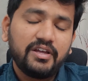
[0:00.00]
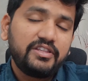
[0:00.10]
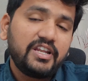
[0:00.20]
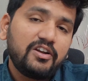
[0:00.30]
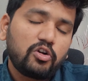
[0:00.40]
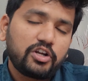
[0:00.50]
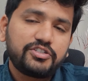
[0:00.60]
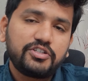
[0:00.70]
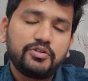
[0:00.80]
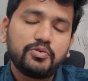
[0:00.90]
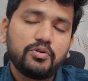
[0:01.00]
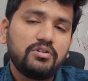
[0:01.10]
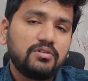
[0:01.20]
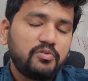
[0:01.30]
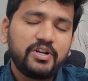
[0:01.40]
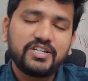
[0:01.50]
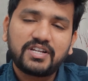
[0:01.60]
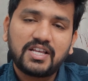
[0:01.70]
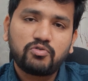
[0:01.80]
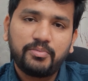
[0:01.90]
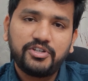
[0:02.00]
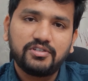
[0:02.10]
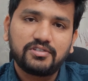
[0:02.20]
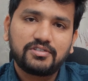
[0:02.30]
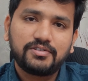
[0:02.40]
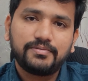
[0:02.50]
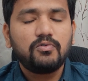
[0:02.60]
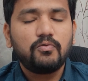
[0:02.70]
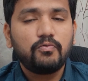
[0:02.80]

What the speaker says: Then an orchestration tool triggers transformations.